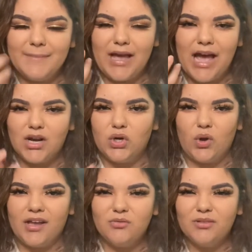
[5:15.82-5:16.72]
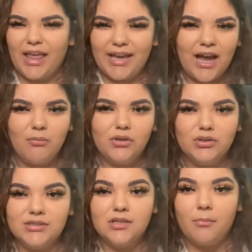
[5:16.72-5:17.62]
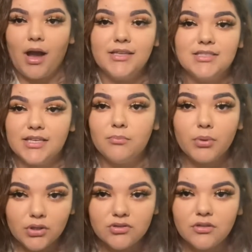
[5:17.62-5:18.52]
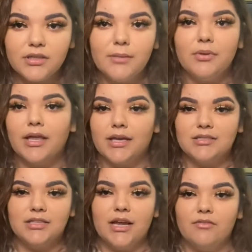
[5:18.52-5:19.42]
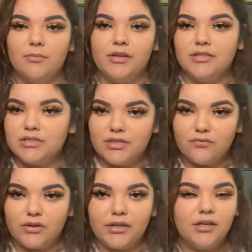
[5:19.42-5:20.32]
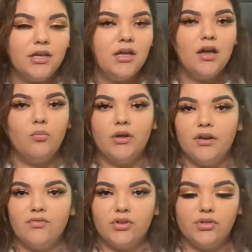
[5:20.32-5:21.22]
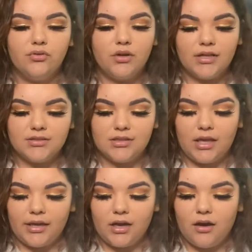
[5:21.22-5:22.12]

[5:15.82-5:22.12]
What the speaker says: I don't know, I don't like how it looks on my skin personally, but like I said, everybody's different. Whatever you guys like.